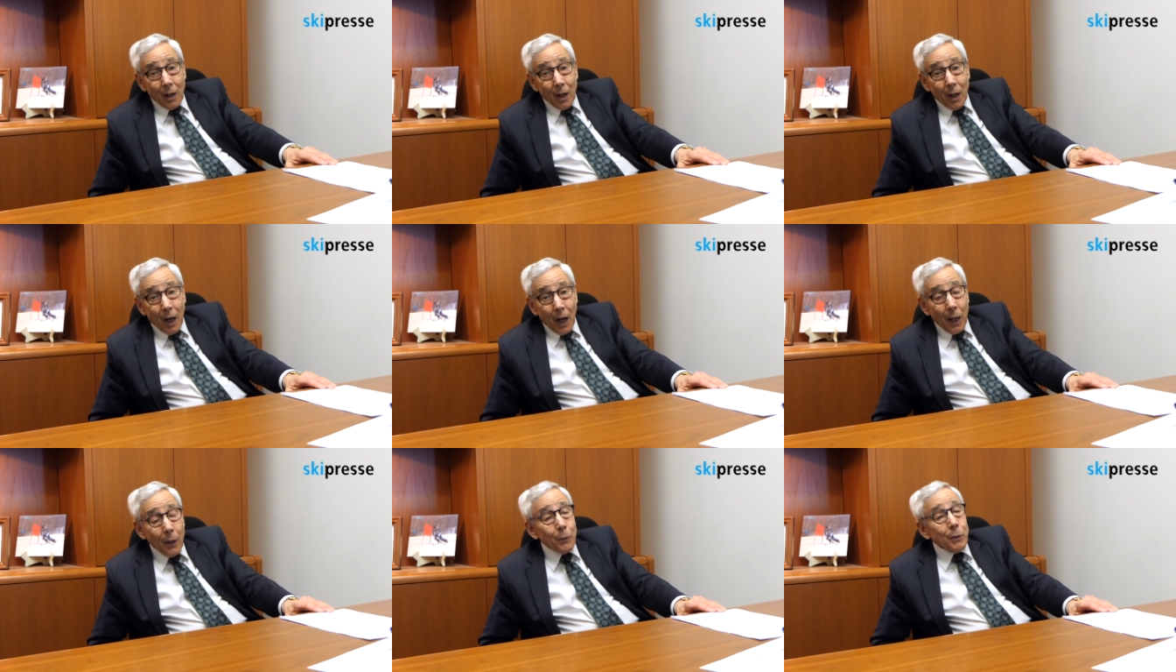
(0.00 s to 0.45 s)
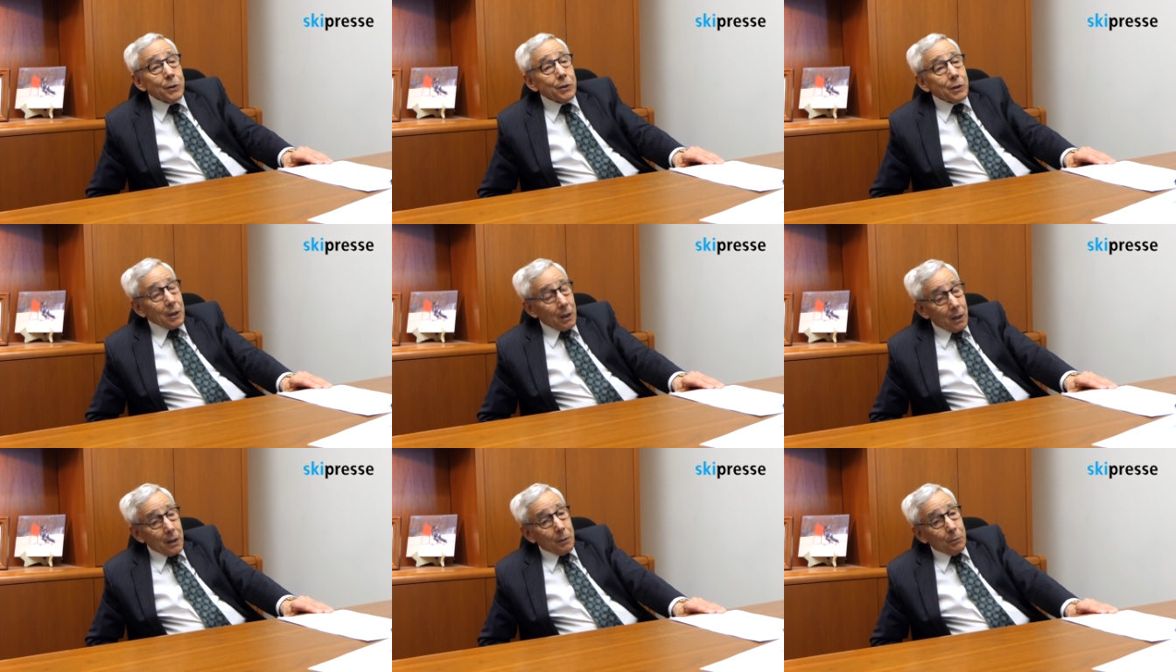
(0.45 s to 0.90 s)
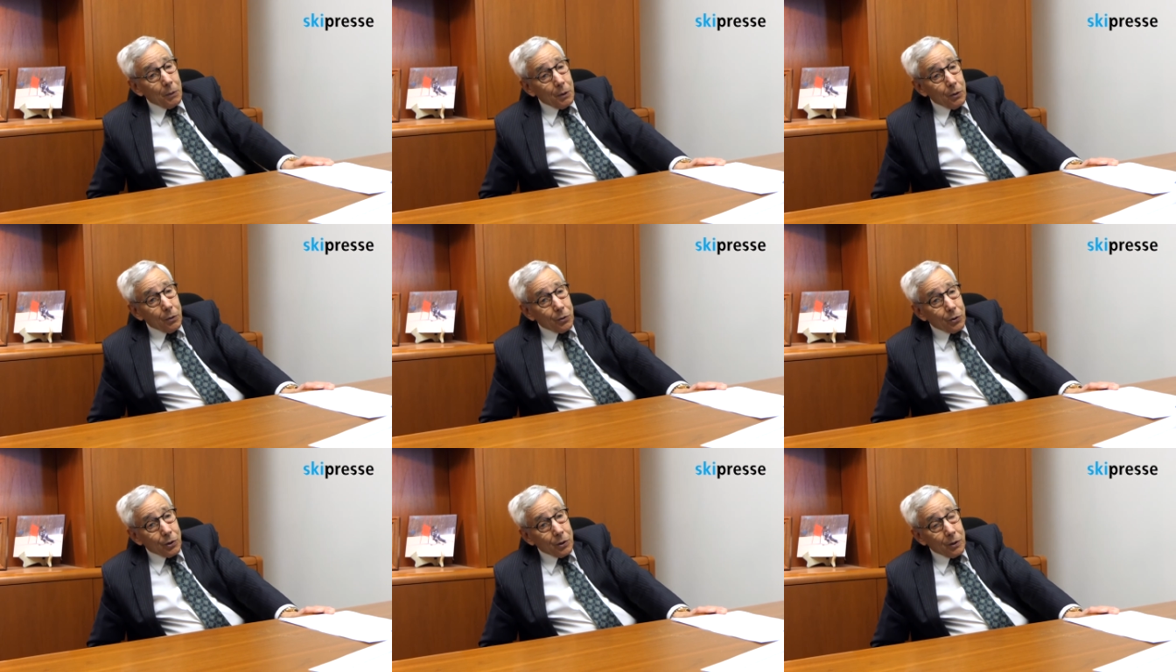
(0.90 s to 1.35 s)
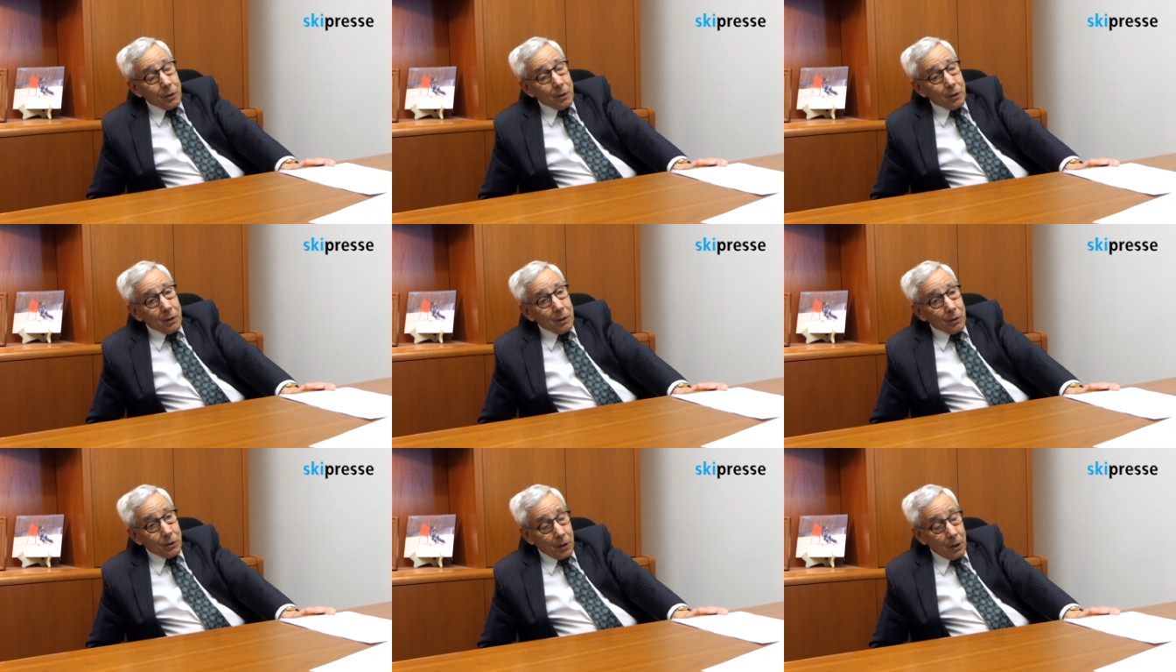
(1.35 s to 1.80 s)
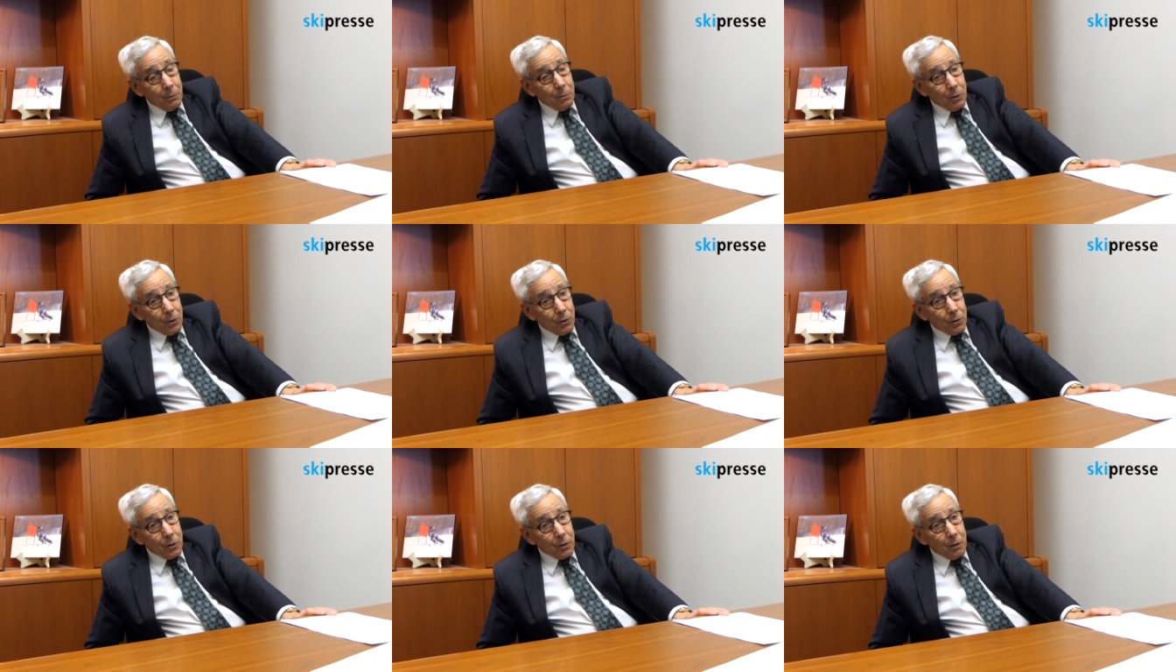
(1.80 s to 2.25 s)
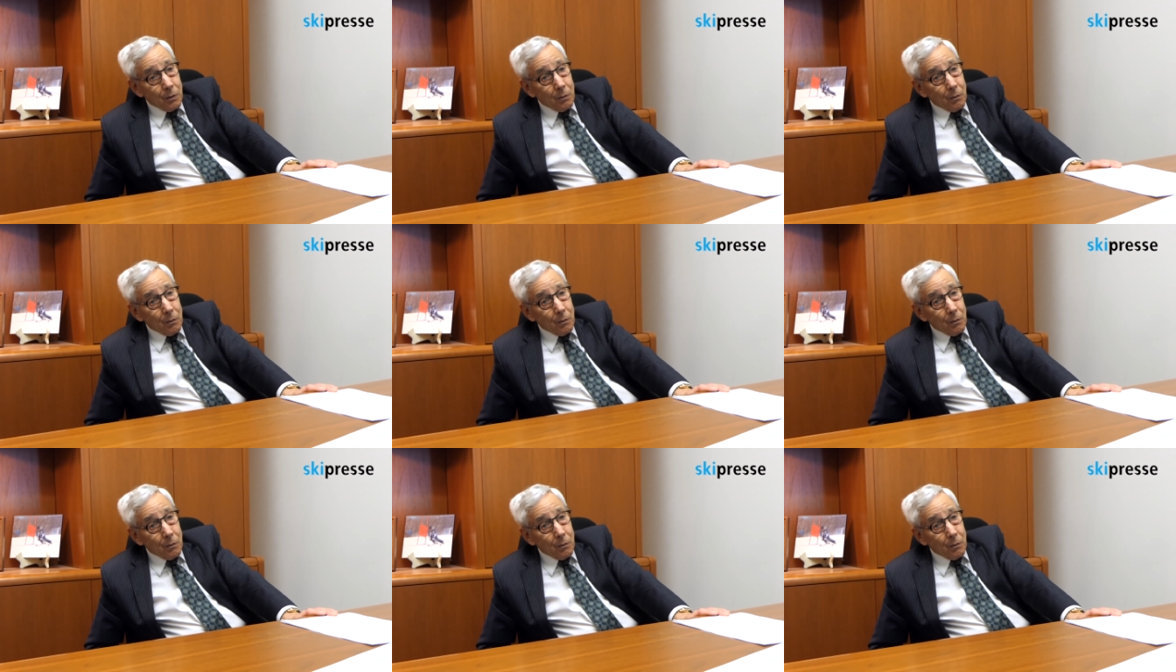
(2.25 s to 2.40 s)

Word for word: I was selling boots ski boots.